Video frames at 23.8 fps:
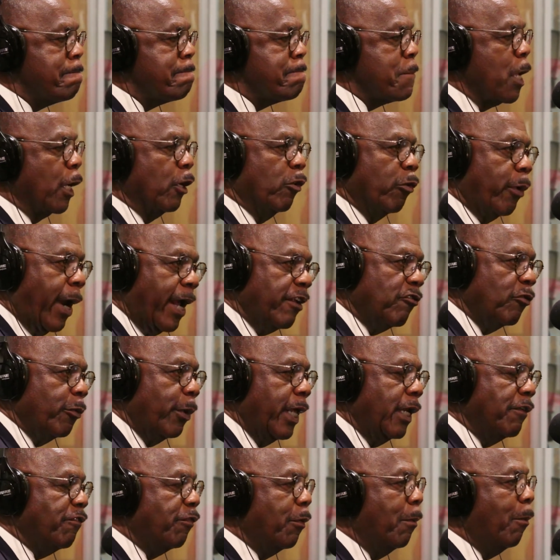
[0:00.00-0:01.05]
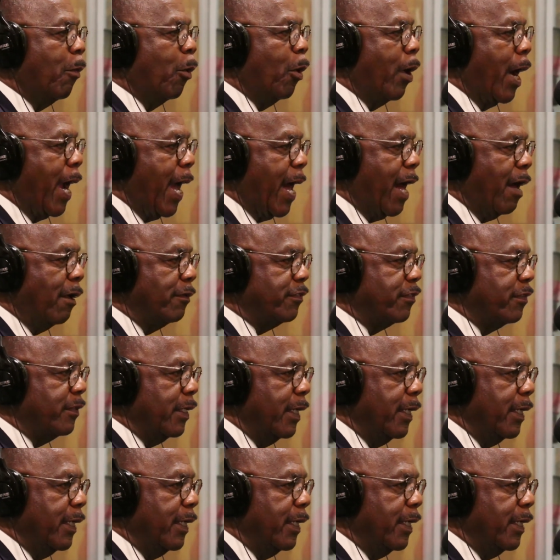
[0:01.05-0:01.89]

Wow. Graduated from Morehouse